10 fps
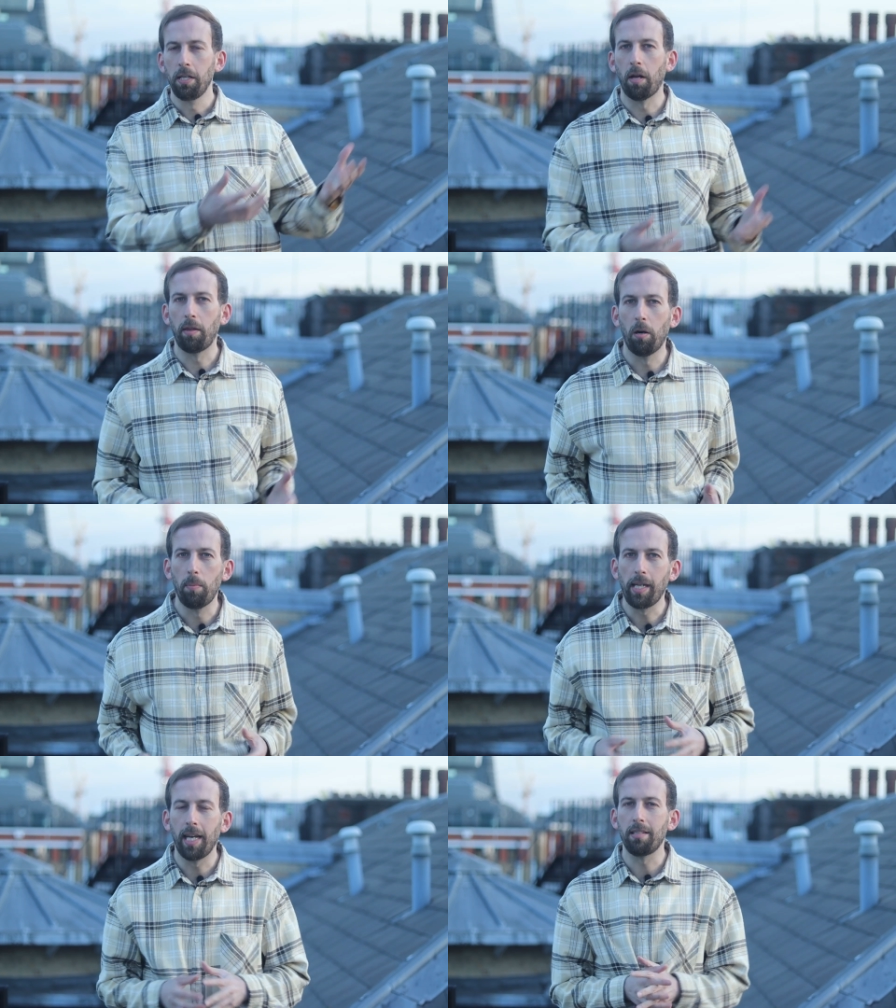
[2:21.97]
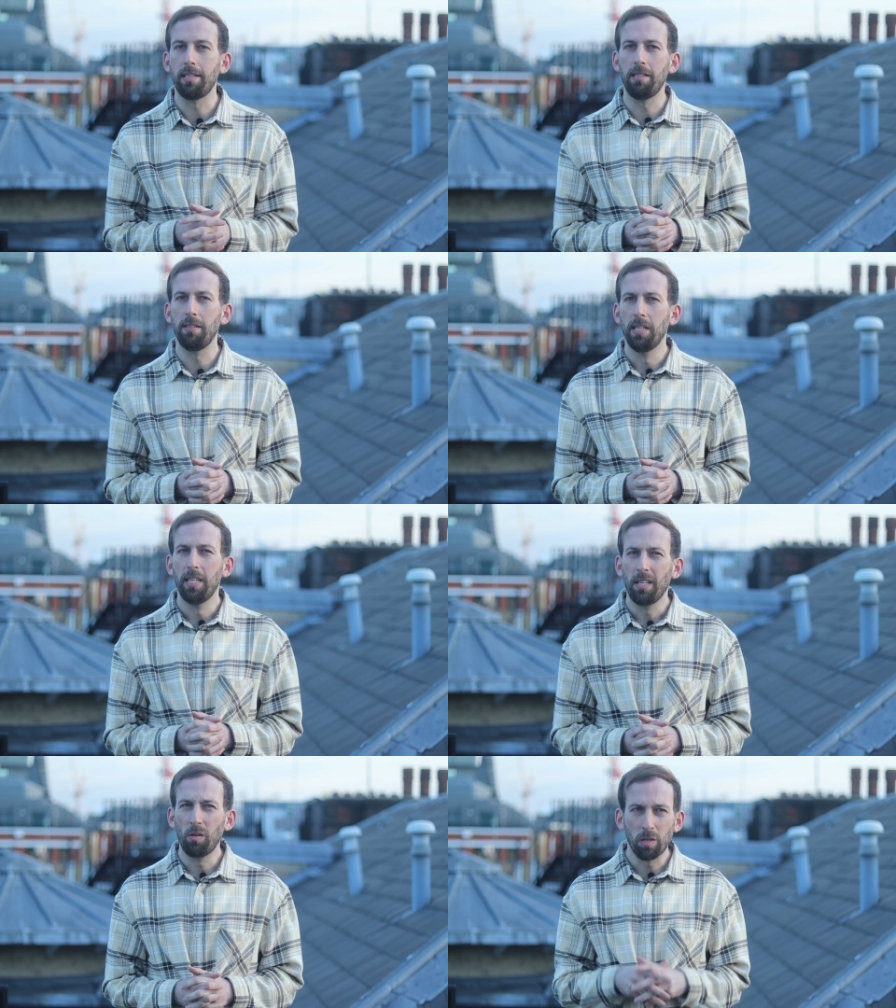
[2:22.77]
you know, they'll be kissing.
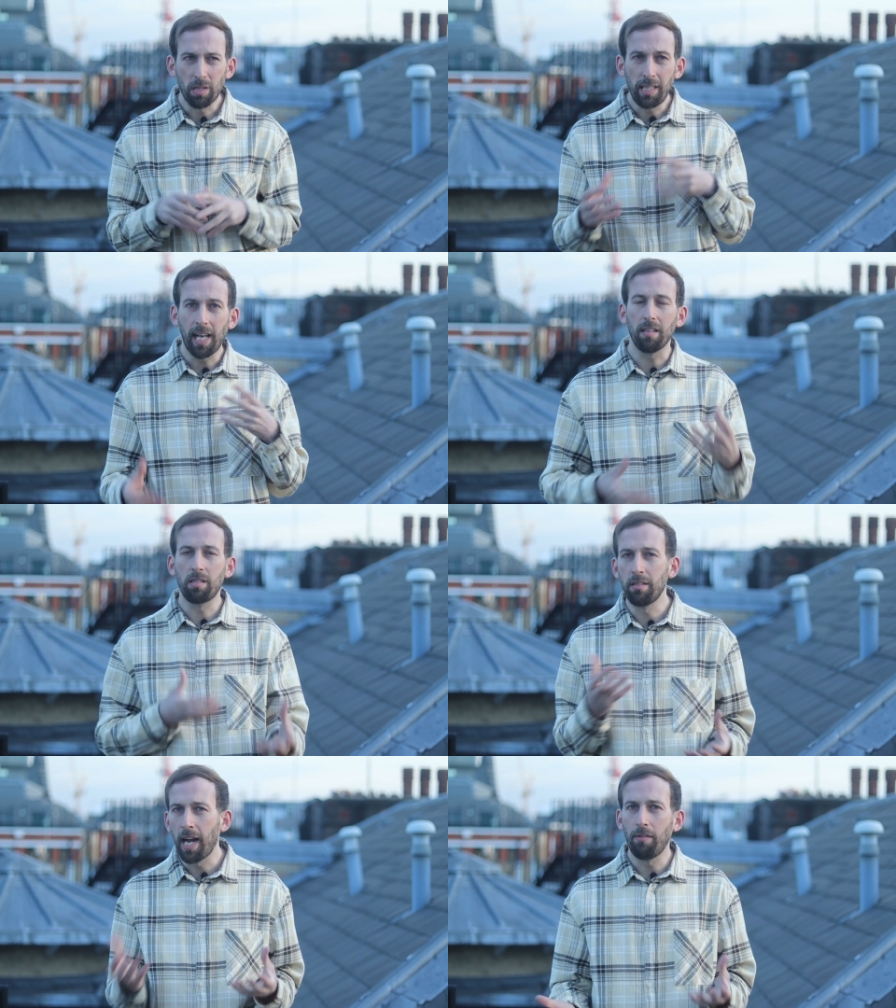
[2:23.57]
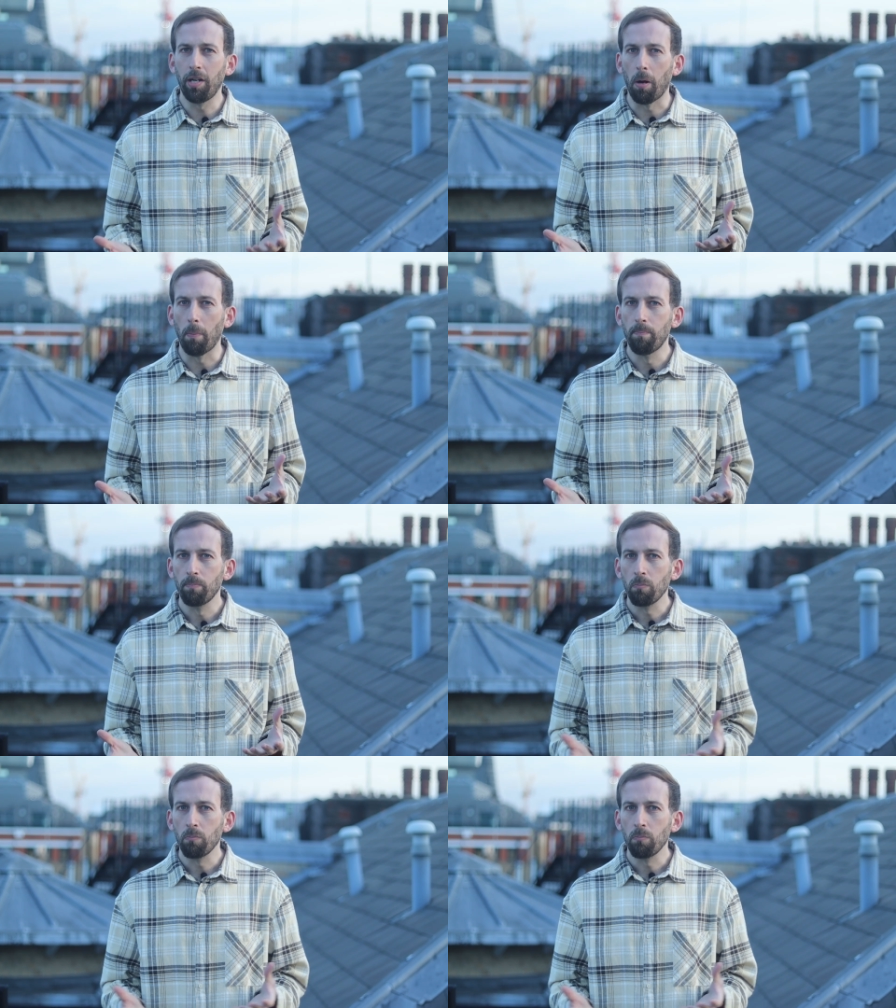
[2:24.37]
You'll see that scenario.